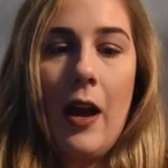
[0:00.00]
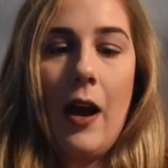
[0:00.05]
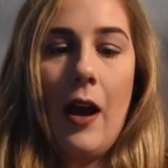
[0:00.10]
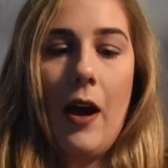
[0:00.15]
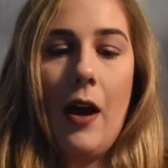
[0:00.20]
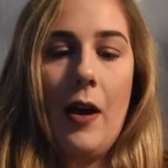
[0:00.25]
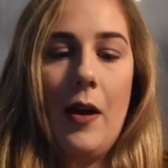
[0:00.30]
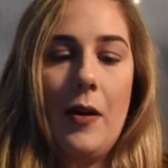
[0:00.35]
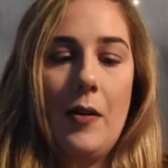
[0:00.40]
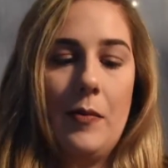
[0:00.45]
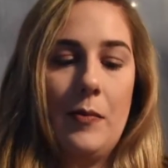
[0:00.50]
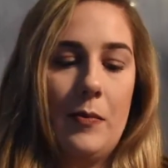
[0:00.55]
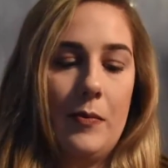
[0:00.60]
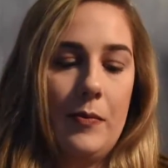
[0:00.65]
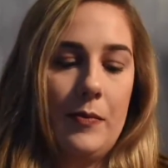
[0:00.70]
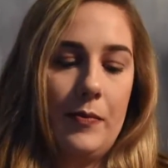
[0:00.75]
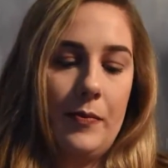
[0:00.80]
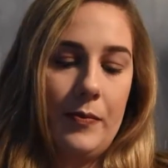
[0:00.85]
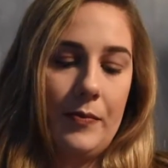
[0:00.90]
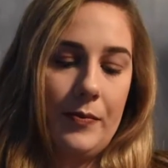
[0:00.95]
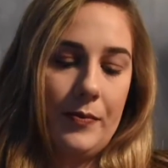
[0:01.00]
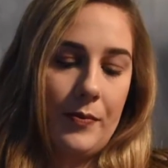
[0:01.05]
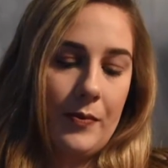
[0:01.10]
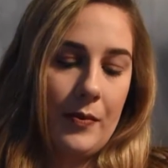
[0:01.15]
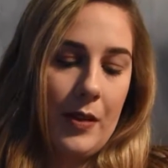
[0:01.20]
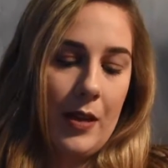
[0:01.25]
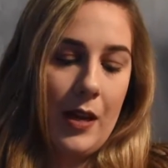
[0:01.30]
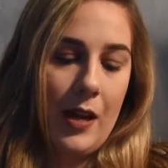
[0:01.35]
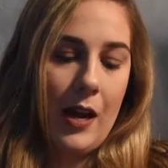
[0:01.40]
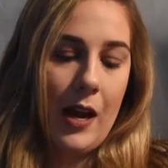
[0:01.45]
I
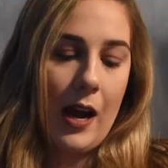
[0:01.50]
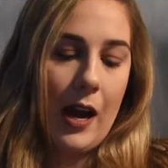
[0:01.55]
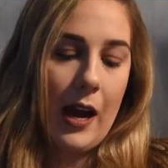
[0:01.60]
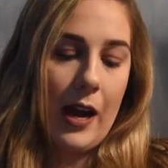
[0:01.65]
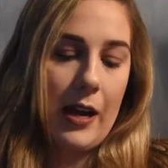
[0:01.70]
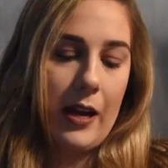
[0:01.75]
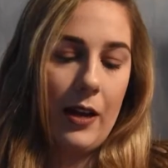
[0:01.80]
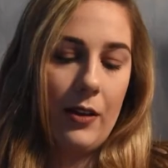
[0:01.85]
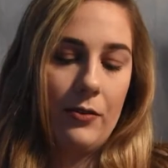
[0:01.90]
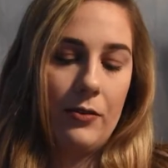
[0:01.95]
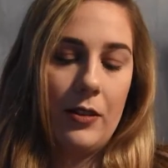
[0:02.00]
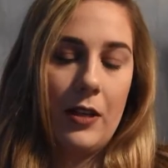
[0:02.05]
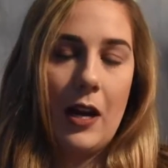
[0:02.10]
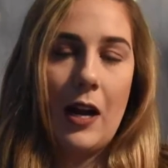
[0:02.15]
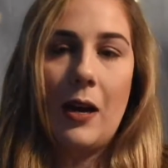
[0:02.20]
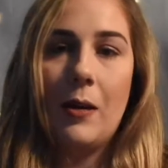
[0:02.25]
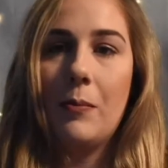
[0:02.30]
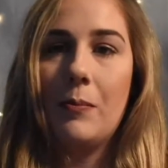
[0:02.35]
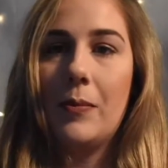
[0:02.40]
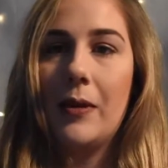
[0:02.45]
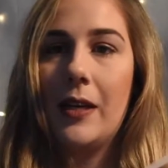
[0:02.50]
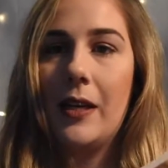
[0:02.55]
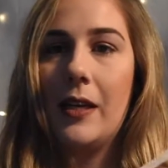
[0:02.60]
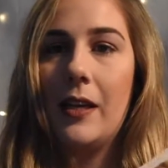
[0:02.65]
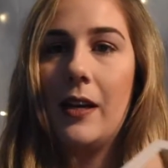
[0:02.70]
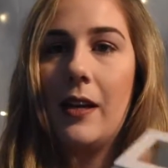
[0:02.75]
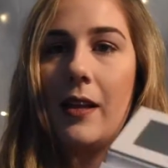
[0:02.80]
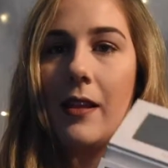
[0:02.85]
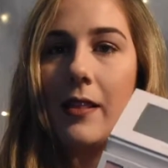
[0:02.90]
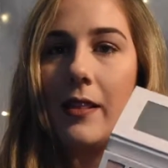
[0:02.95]
have not
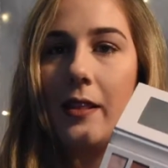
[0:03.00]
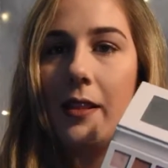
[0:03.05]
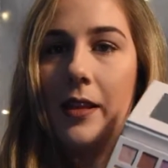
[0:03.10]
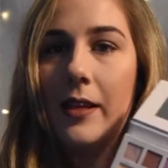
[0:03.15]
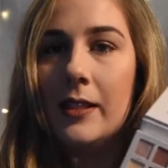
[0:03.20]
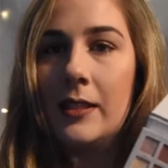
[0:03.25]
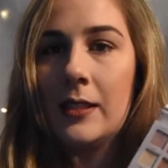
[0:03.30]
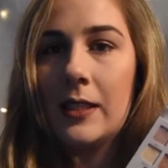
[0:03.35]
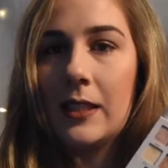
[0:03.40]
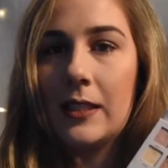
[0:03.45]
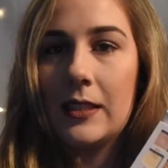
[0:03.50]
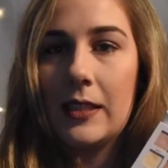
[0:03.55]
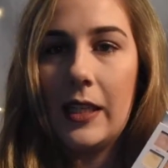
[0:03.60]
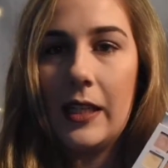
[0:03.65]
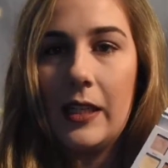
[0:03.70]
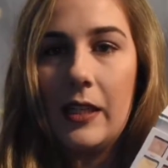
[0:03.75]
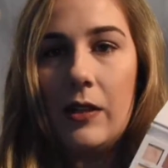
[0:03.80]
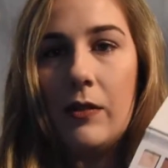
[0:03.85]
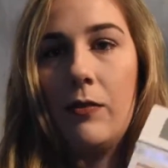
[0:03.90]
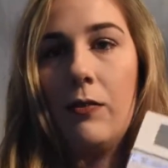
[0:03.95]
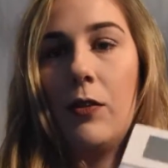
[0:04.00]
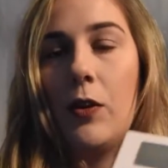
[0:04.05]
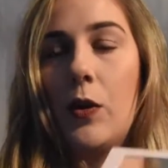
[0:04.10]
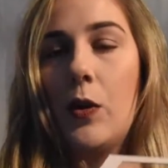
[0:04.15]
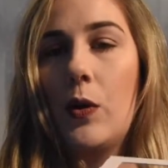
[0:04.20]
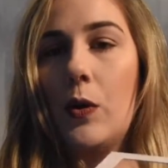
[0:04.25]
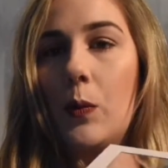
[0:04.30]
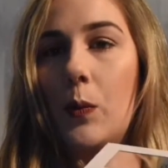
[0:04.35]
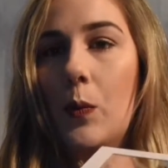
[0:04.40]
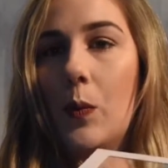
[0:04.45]
been this excited
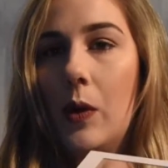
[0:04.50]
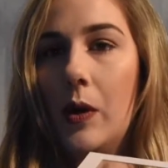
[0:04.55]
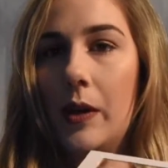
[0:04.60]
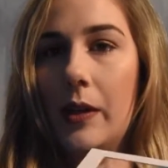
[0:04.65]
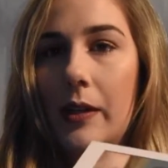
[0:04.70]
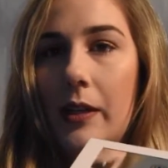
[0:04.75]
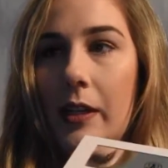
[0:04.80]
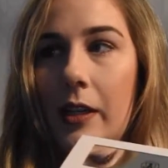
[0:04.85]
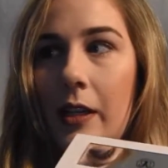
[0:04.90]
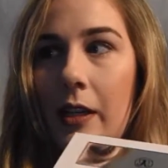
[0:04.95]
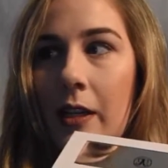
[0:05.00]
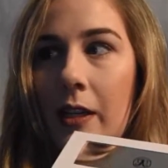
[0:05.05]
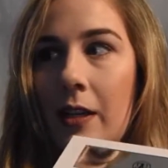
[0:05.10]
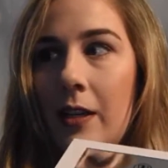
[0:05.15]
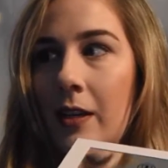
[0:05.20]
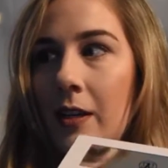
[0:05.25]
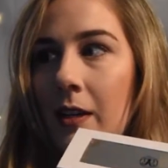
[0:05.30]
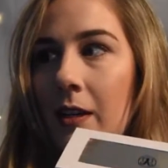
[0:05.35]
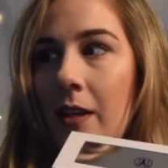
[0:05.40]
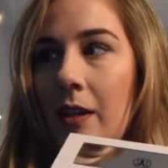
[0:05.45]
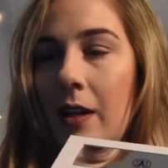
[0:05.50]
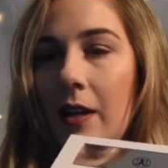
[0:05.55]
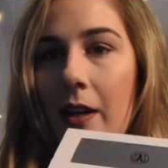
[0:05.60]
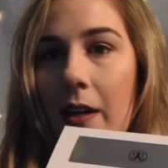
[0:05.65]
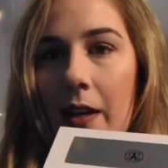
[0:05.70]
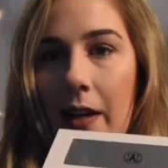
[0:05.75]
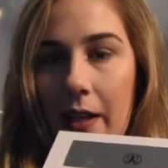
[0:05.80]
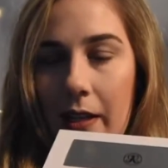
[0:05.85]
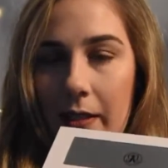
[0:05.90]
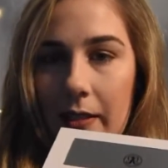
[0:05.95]
for
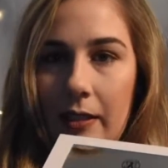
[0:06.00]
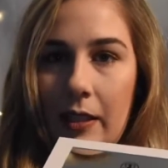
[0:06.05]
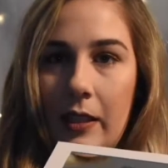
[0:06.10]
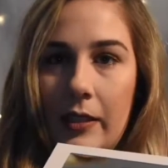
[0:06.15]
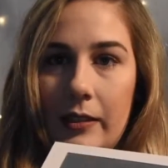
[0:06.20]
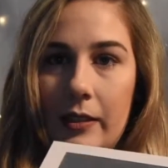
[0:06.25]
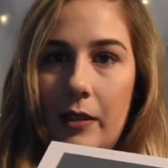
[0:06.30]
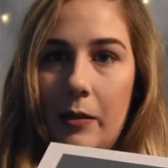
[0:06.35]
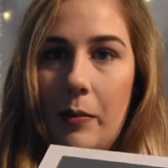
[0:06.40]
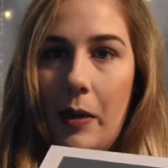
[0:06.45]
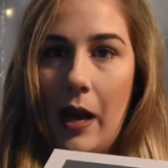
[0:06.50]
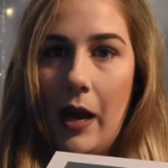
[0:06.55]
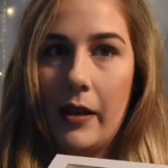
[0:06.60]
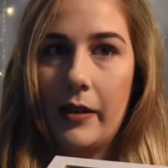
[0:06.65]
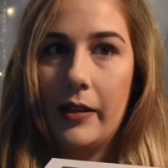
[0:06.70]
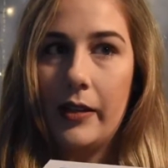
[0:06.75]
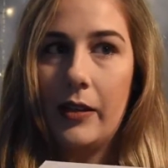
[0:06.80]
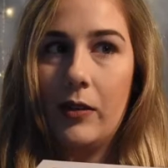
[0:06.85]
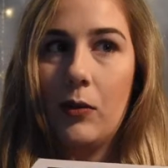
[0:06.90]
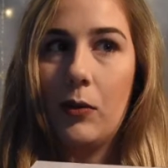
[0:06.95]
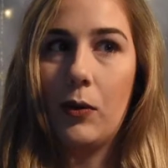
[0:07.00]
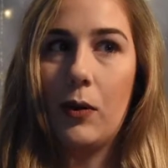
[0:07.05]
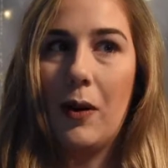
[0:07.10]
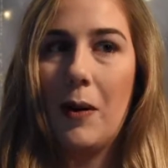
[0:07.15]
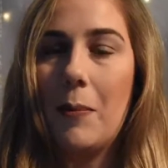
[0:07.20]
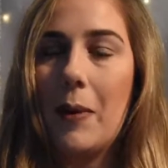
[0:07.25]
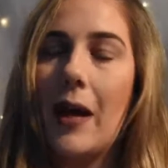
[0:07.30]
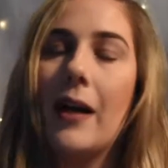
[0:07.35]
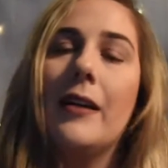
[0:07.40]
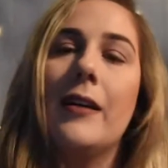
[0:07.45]
an Anastasia palette or
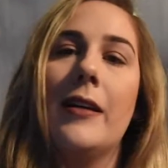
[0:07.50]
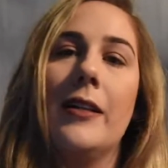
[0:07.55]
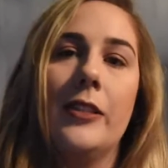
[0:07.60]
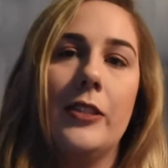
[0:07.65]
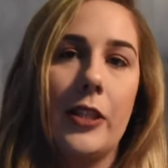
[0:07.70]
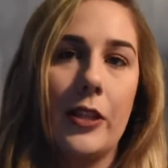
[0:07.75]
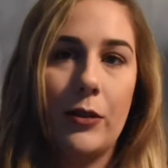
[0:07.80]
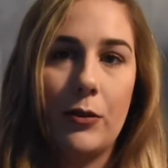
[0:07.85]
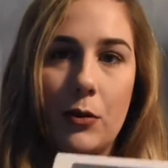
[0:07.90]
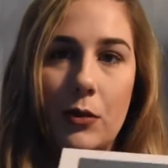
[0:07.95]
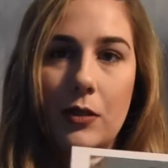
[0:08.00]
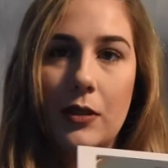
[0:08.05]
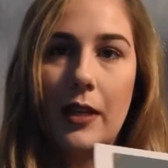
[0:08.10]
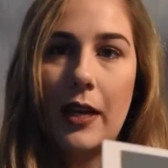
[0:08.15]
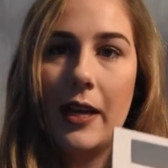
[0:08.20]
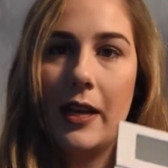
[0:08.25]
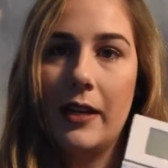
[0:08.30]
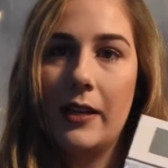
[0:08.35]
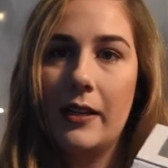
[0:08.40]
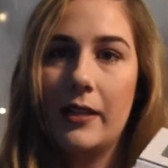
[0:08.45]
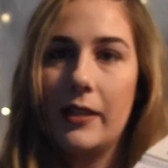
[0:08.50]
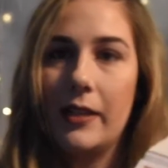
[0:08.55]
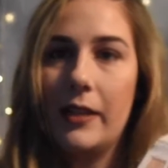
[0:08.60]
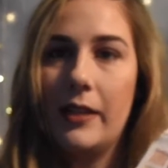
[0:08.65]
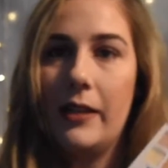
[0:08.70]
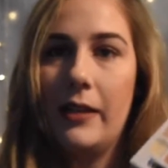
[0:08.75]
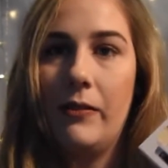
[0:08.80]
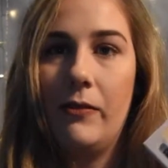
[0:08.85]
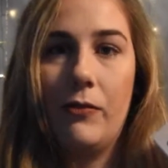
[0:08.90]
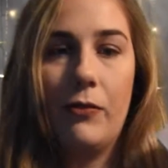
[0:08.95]
a palette in general and
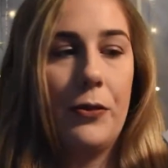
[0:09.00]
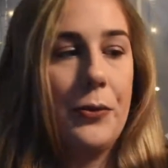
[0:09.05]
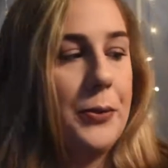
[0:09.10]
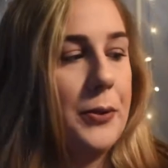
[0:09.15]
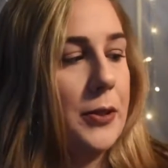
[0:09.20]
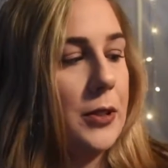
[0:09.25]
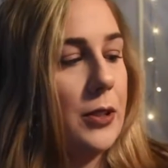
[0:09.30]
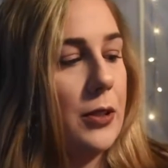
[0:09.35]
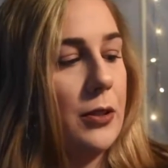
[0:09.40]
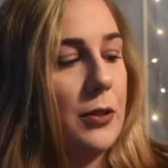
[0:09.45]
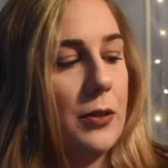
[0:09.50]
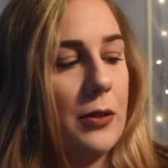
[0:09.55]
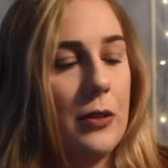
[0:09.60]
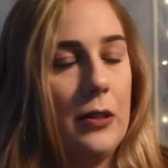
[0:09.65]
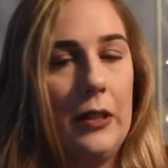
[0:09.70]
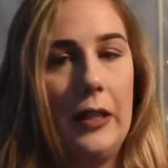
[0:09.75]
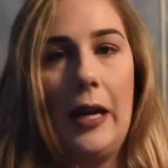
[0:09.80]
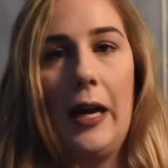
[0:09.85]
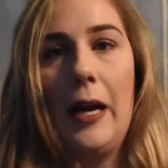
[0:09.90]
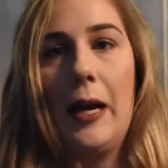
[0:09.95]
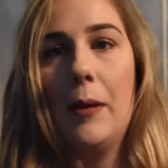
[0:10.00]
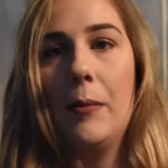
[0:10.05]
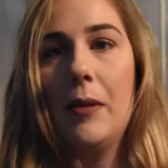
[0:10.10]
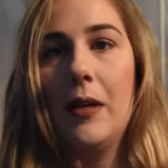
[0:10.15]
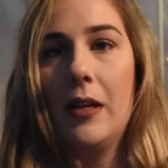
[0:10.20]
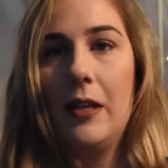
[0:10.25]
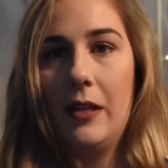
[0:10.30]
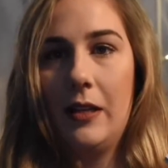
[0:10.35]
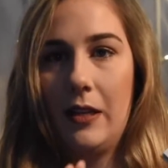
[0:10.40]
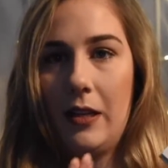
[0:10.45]
an influencer
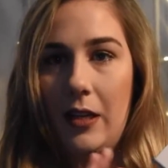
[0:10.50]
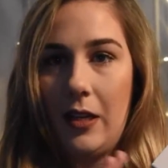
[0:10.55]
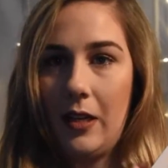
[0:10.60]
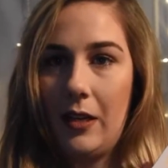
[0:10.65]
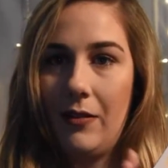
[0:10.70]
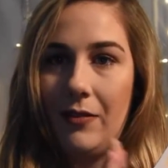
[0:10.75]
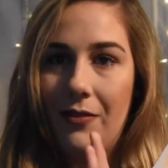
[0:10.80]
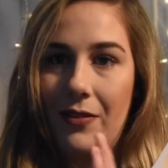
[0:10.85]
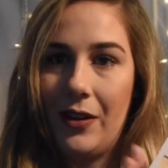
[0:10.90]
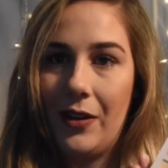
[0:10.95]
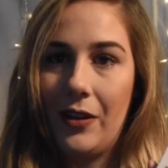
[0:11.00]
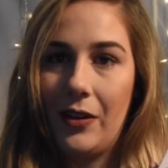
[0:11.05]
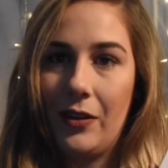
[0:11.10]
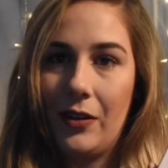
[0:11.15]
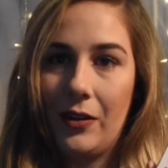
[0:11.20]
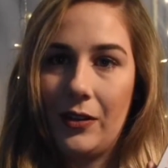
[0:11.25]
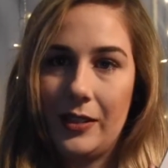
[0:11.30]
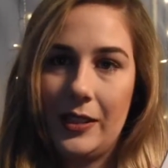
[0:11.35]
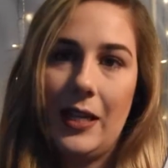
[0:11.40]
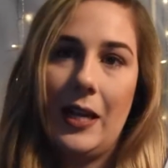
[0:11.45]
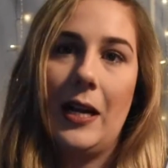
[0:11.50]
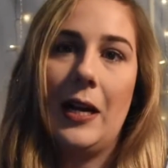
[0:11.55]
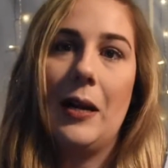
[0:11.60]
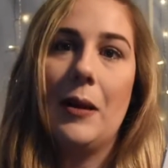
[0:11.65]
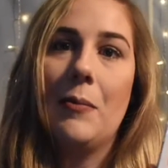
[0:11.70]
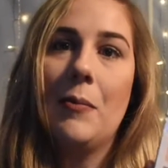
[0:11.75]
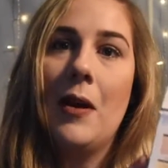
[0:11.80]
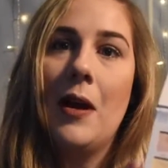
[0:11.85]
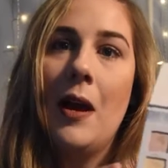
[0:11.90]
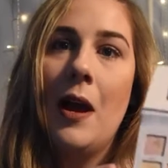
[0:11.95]
collab in a very long
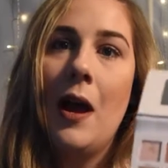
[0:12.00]
time.